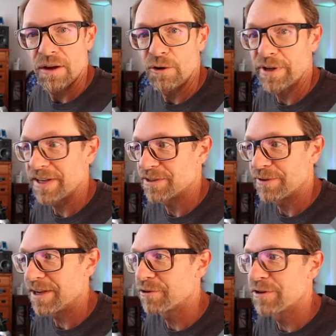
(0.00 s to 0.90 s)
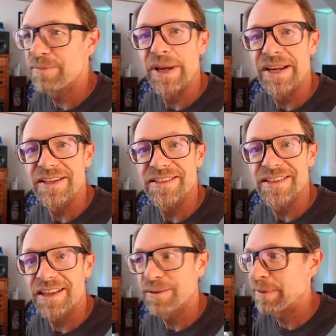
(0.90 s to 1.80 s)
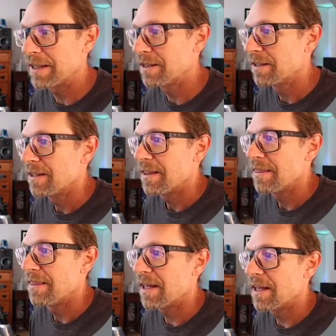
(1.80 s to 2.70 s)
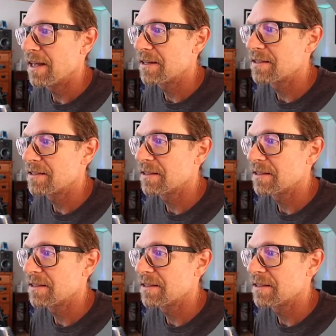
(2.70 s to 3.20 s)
Okay, so now GridPane is telling me that